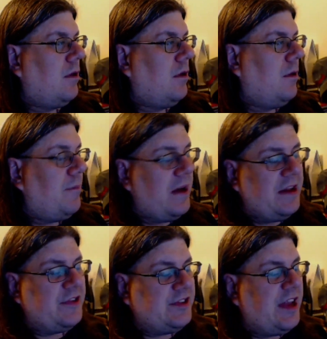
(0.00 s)
But at the
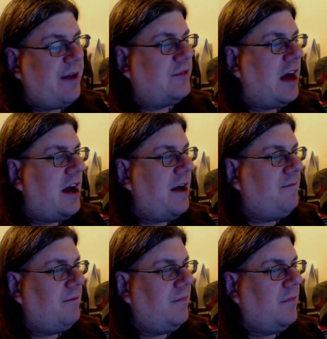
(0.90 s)
same time,
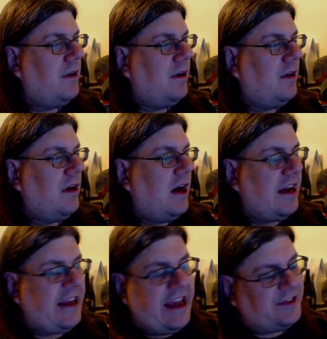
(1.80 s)
I
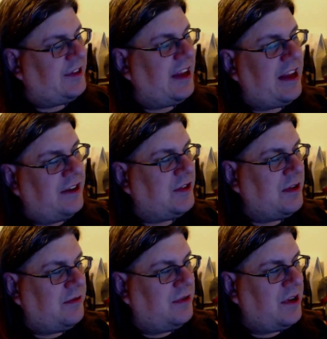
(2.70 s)
can't stand
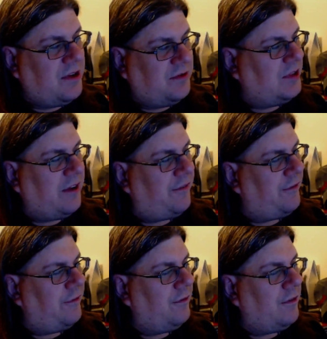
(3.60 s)
the new stuff.
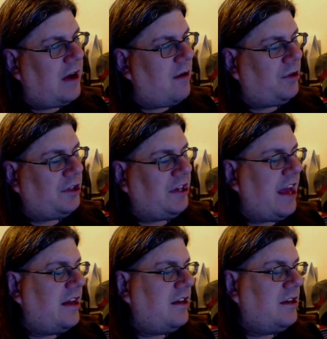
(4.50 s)
I really can't.
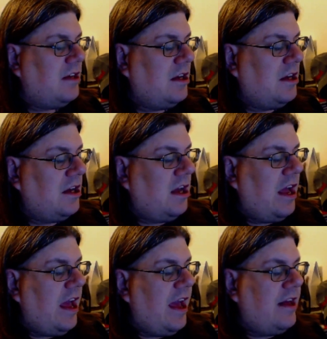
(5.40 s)

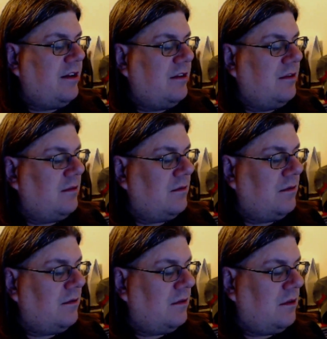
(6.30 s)
And
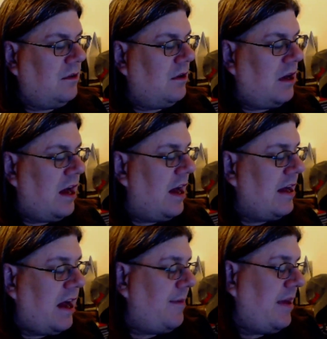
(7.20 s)

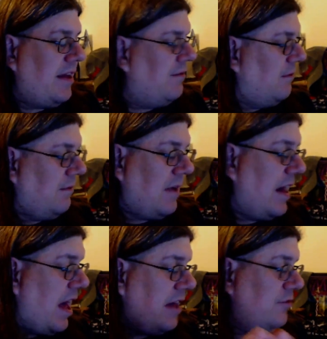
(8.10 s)
I mean,
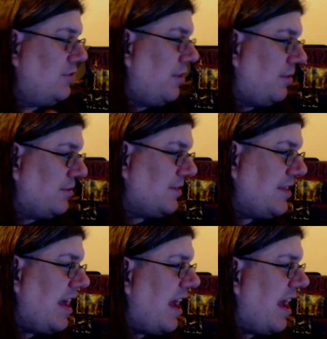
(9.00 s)
I just don't know what to say.